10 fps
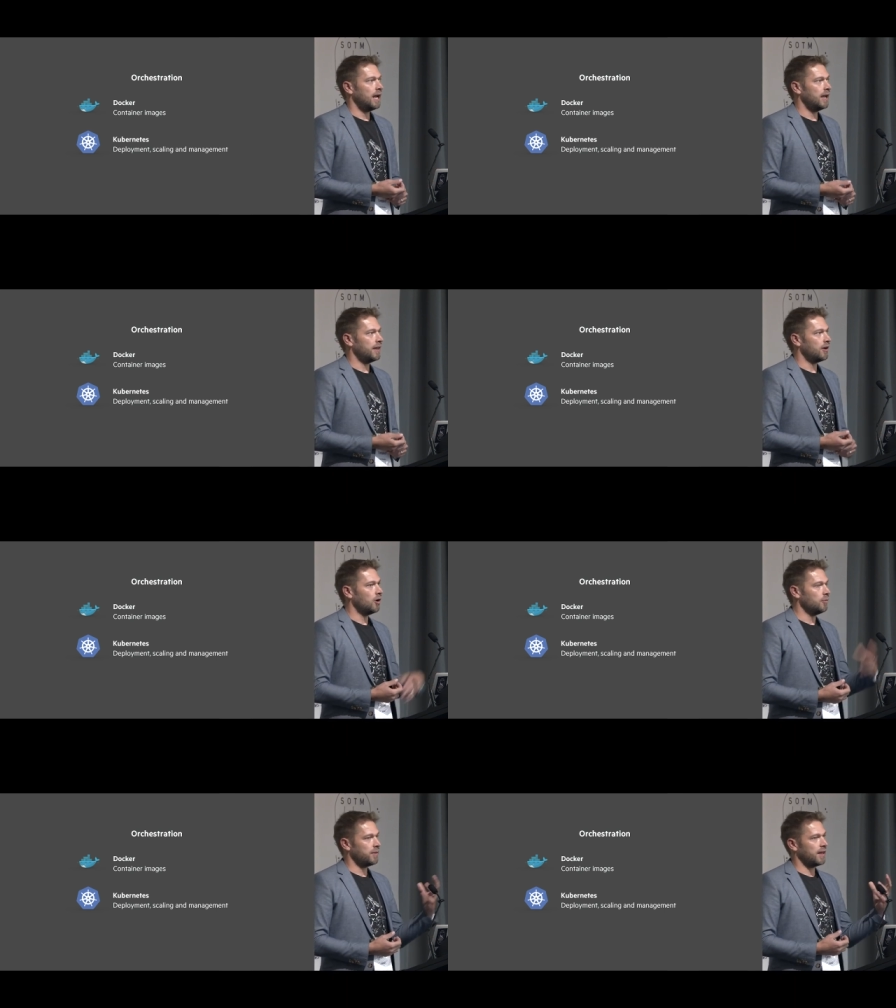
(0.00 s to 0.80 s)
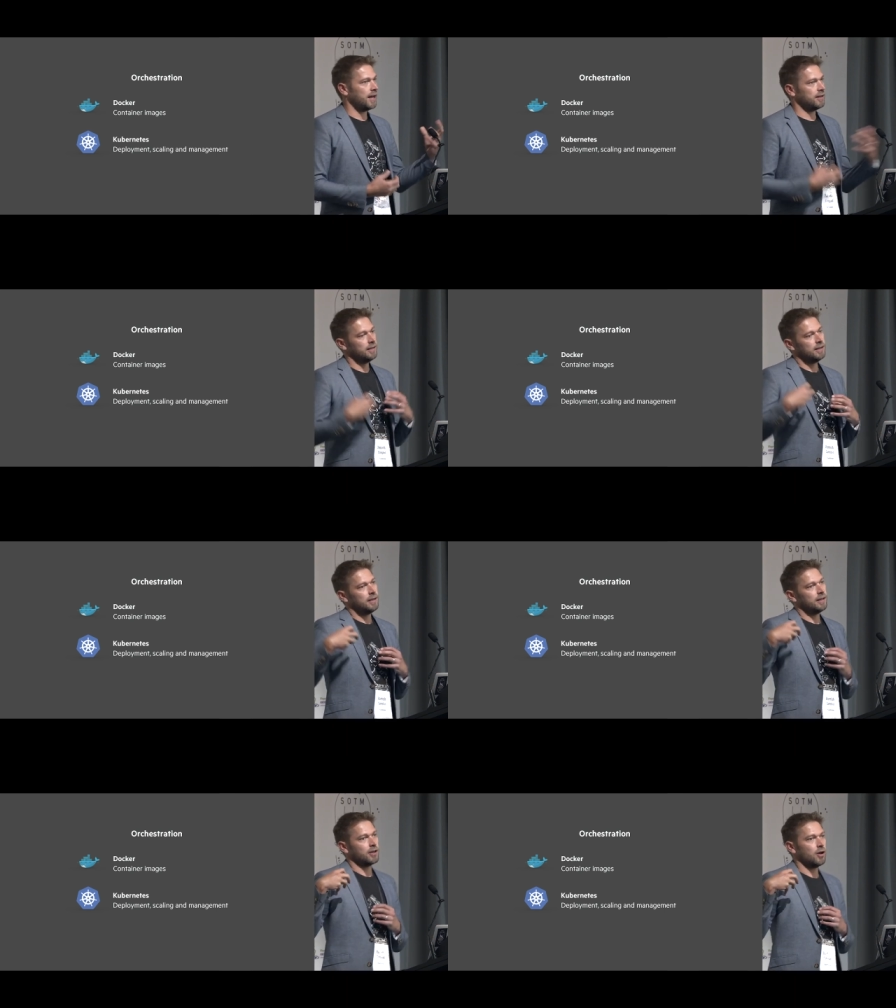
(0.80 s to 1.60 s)
and then hope that
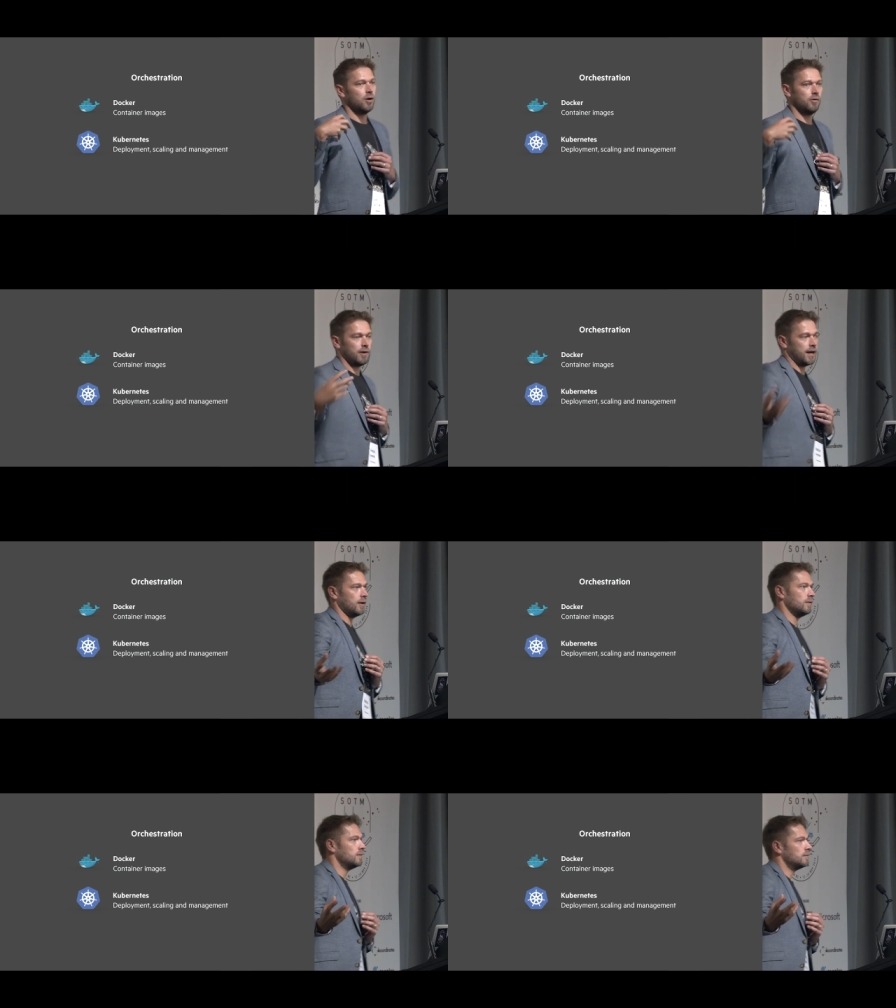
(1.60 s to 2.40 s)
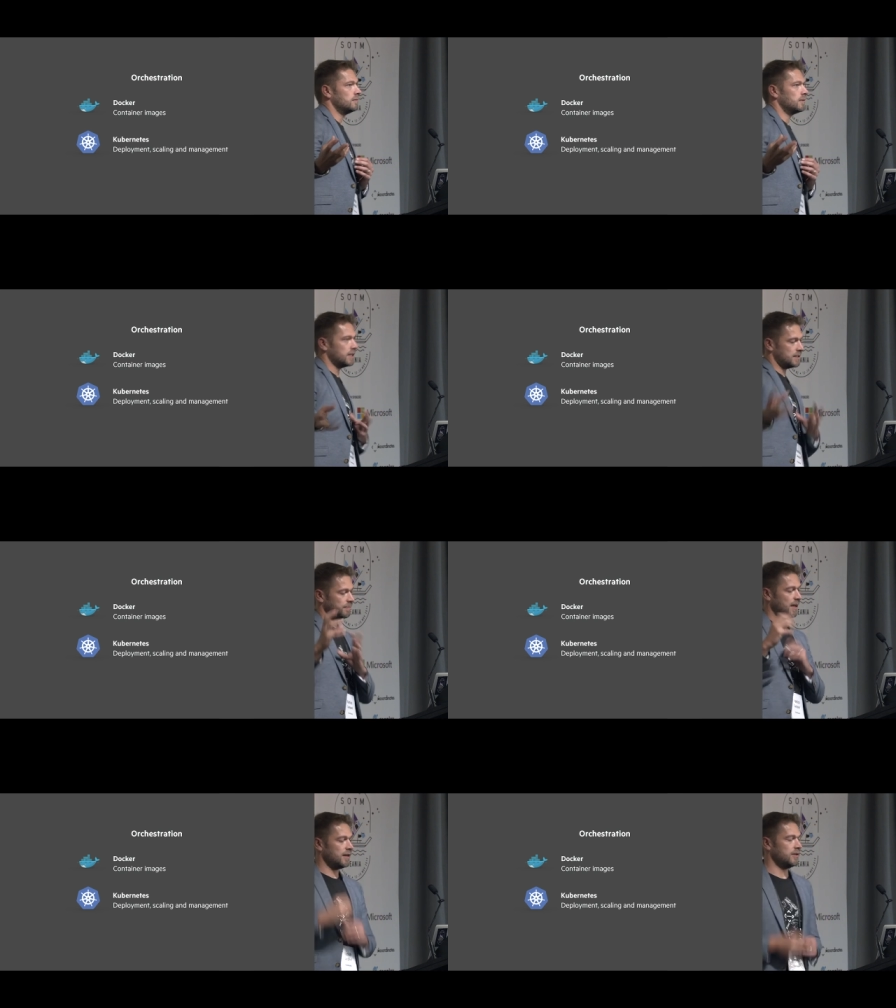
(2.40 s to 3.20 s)
the code running this
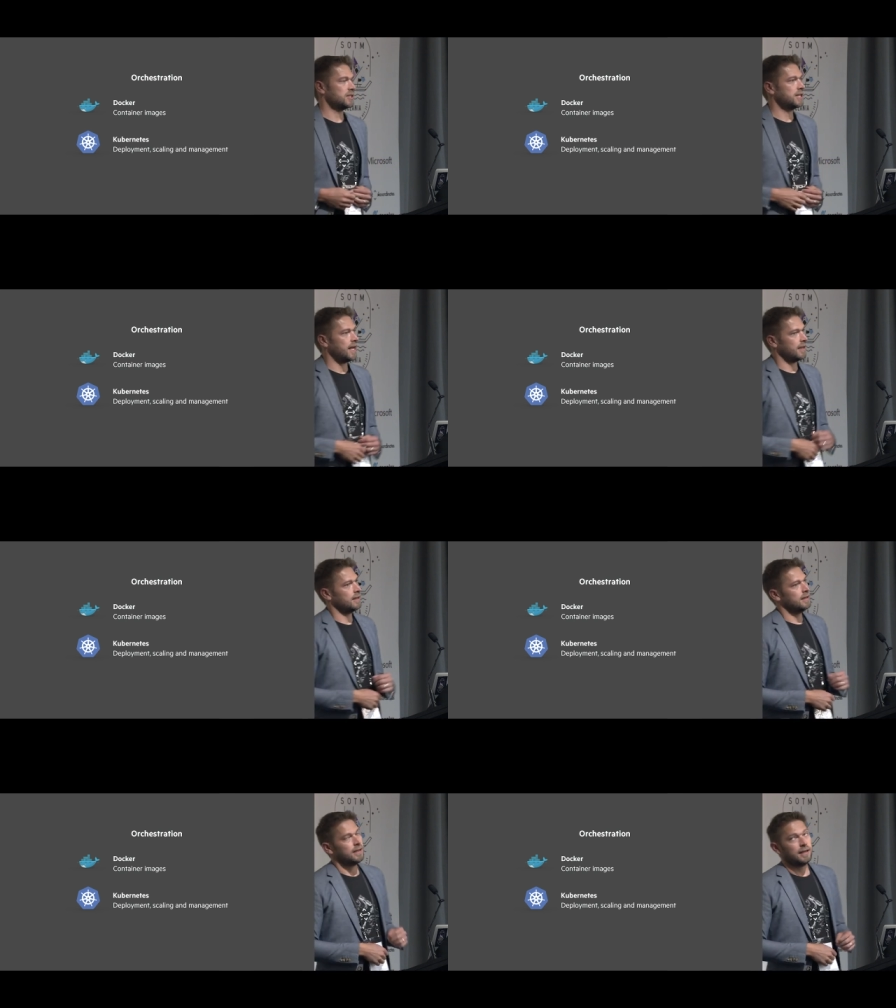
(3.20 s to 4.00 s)
part of your stack